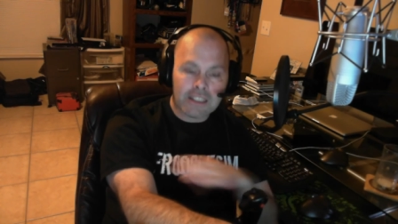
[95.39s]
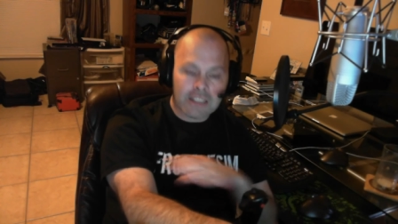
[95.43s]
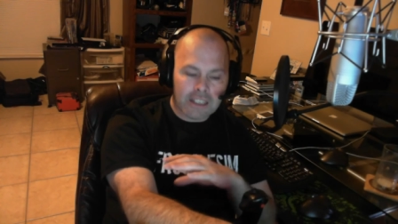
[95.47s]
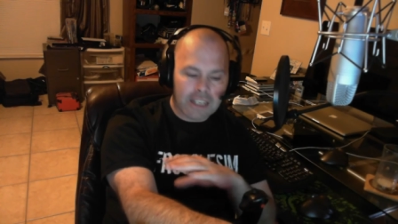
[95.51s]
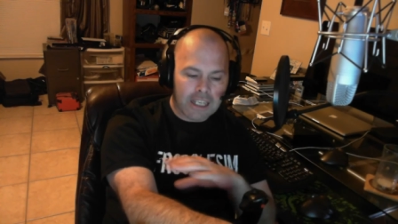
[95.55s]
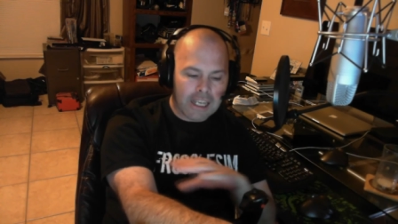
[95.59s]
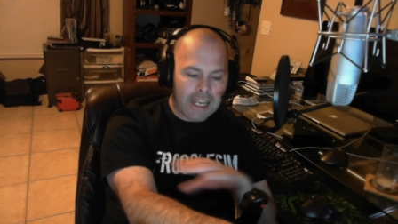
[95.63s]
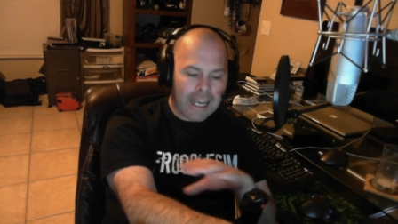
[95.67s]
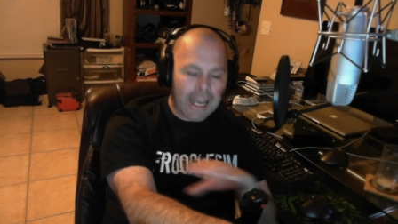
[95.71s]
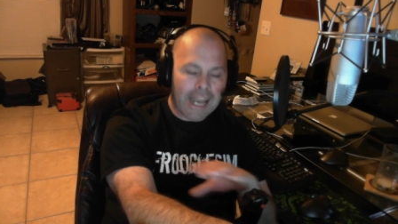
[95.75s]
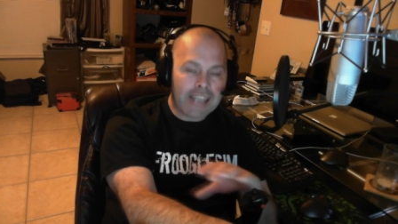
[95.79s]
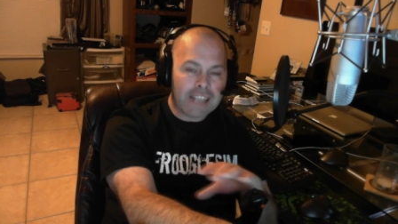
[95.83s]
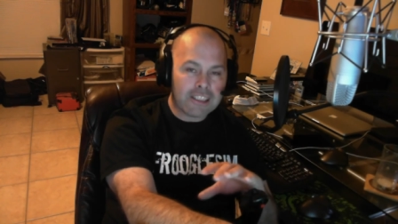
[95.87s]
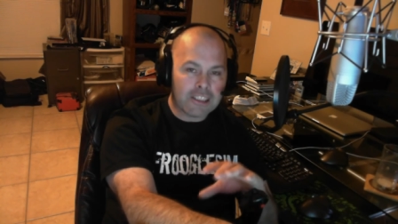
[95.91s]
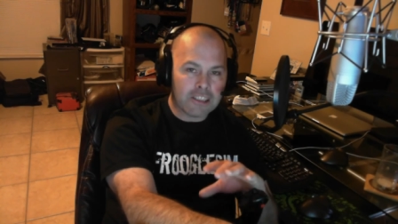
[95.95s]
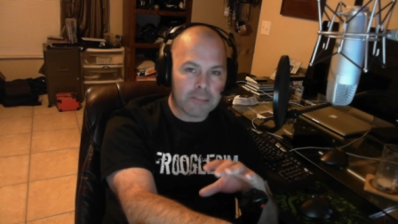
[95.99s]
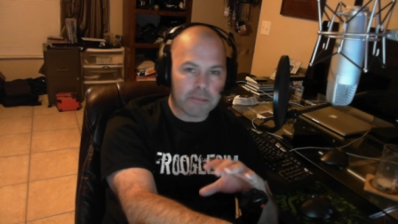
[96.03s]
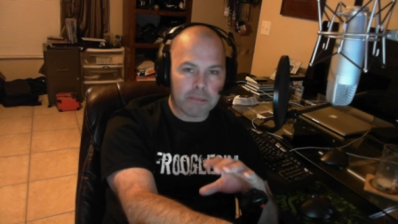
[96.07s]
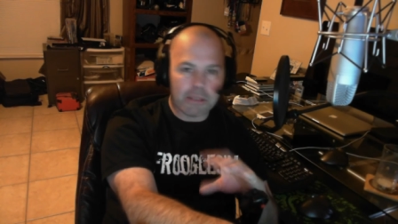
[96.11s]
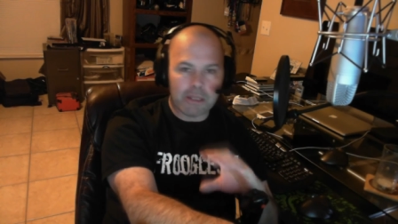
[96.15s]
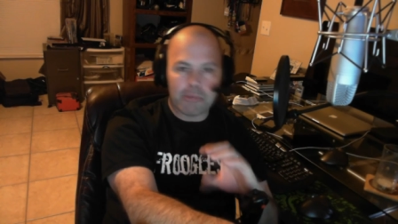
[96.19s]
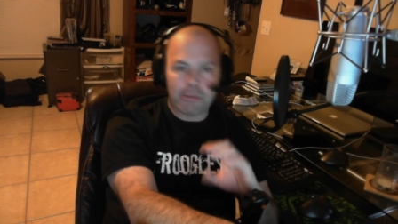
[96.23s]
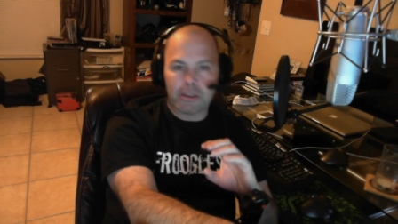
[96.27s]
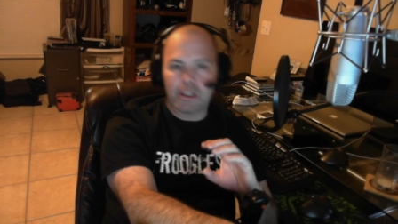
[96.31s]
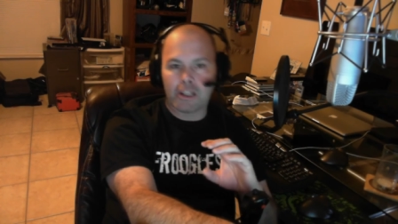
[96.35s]
It has to
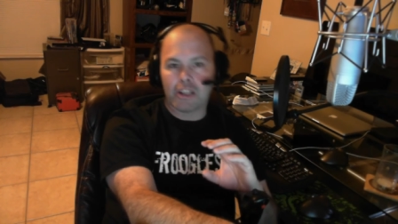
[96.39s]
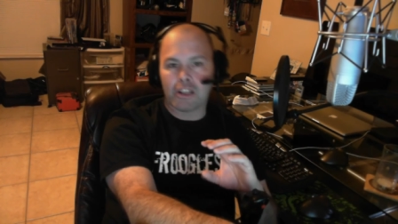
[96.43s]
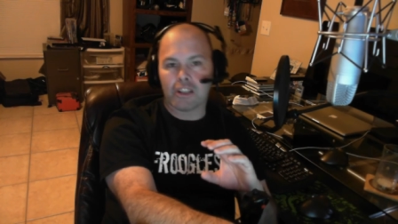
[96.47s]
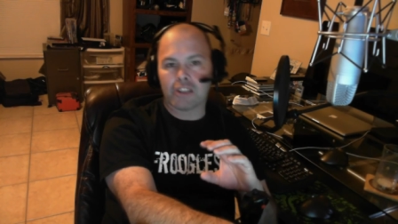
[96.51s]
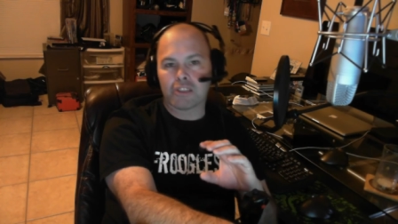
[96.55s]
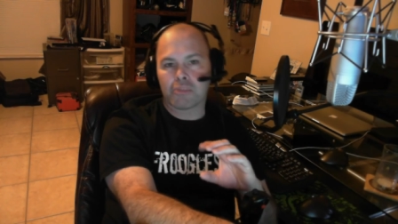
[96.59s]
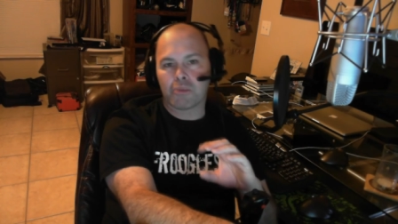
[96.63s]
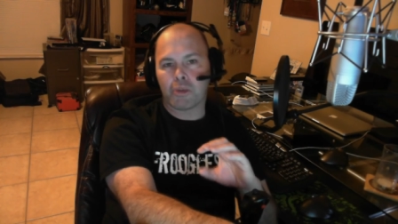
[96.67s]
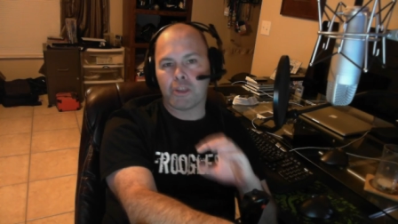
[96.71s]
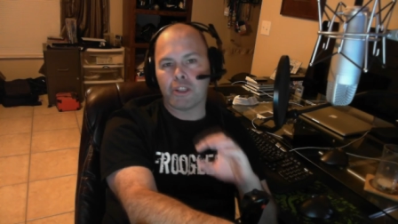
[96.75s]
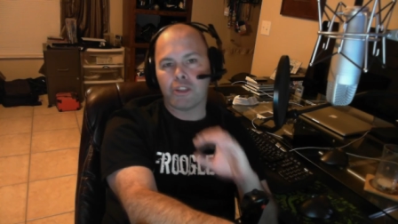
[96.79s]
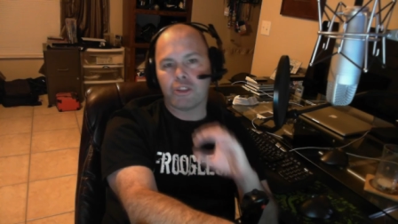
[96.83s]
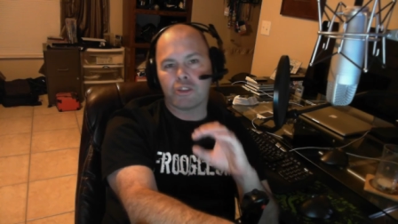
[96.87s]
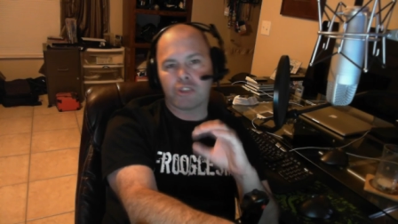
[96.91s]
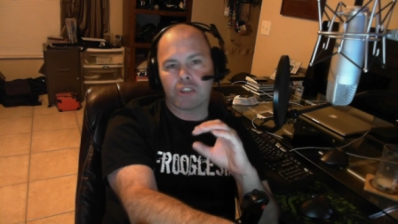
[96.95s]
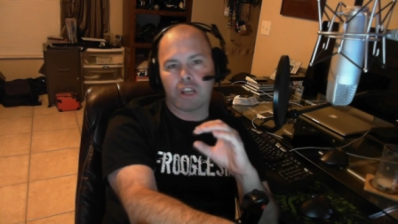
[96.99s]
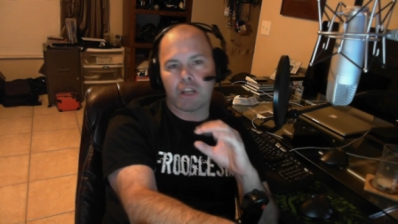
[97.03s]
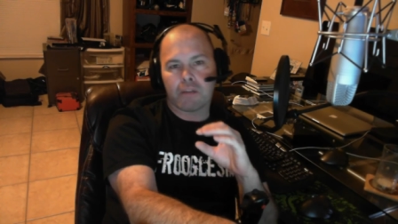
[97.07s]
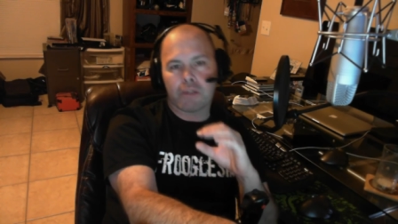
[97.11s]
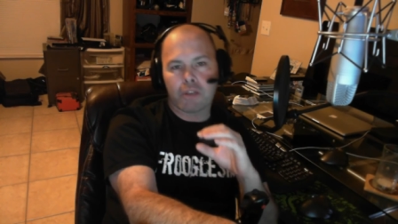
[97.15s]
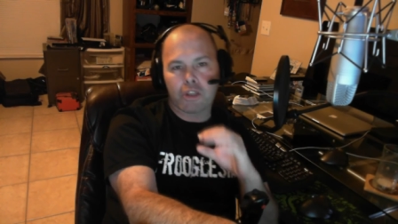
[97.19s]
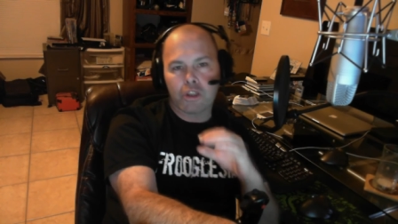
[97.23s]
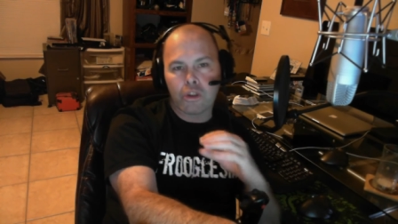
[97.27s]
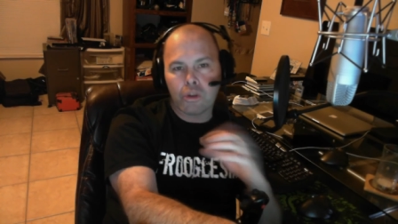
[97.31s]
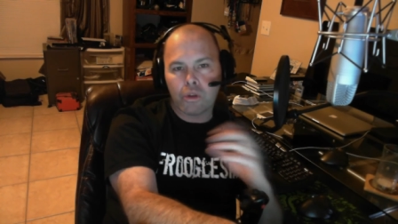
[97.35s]
be because when you
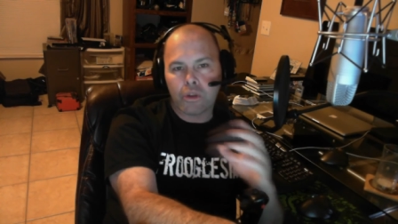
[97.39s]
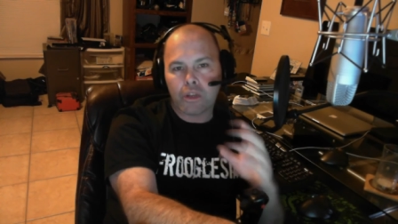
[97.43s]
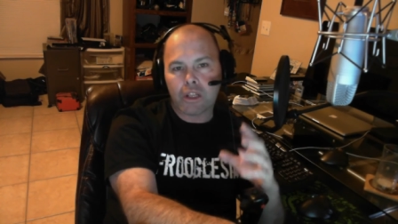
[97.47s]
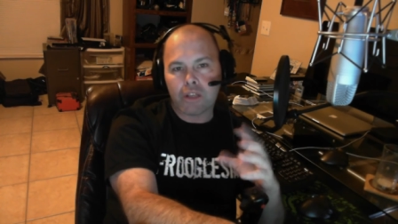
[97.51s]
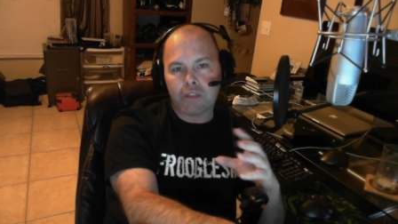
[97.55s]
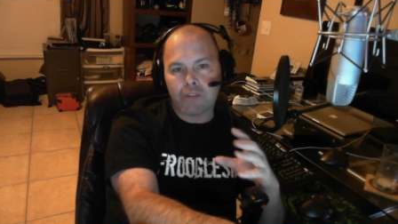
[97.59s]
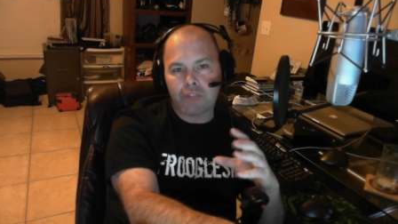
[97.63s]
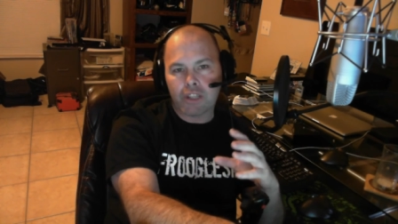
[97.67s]
start recording